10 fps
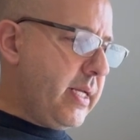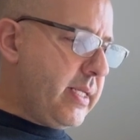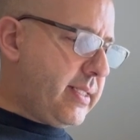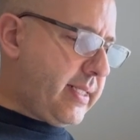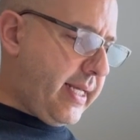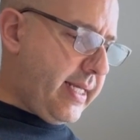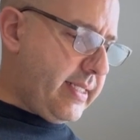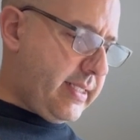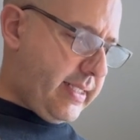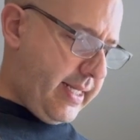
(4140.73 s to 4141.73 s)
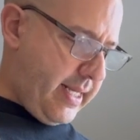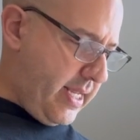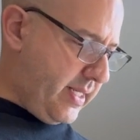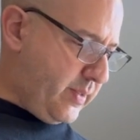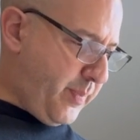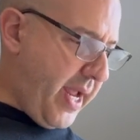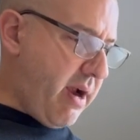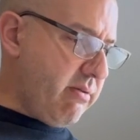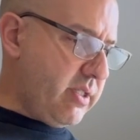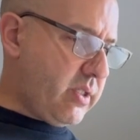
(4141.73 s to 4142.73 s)
says that his
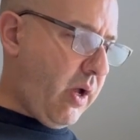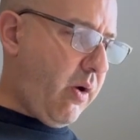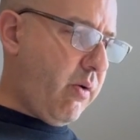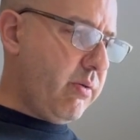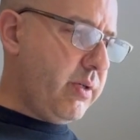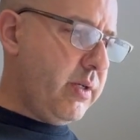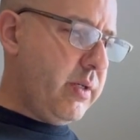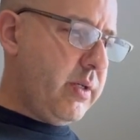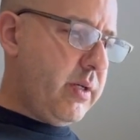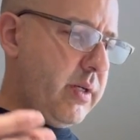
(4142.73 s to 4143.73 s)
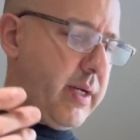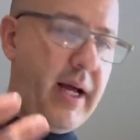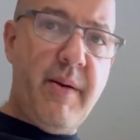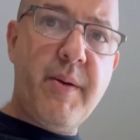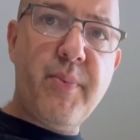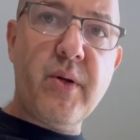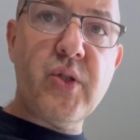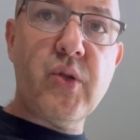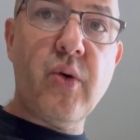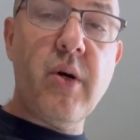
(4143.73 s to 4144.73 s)
parents own a comic book
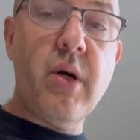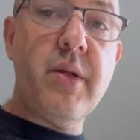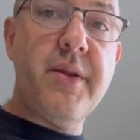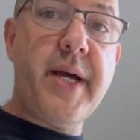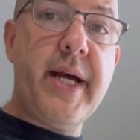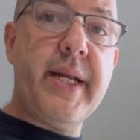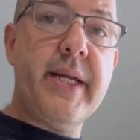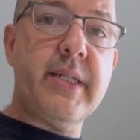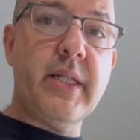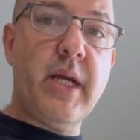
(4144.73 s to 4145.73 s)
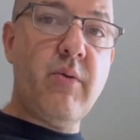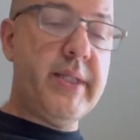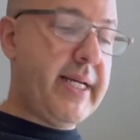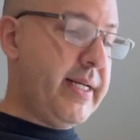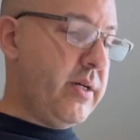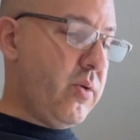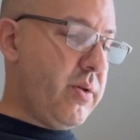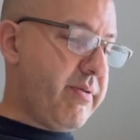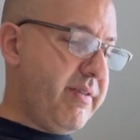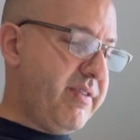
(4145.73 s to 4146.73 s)
store that has liquidated
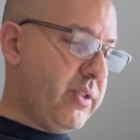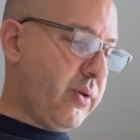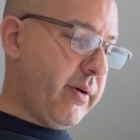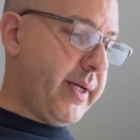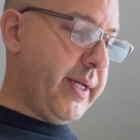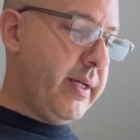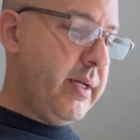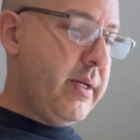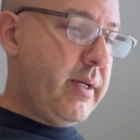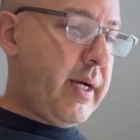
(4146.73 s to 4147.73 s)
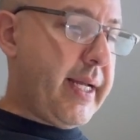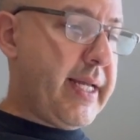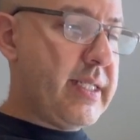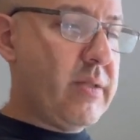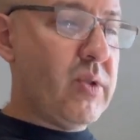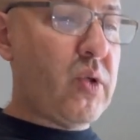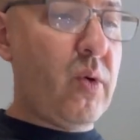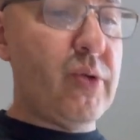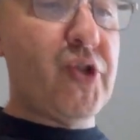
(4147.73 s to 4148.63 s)
all their inventory. I guess it was called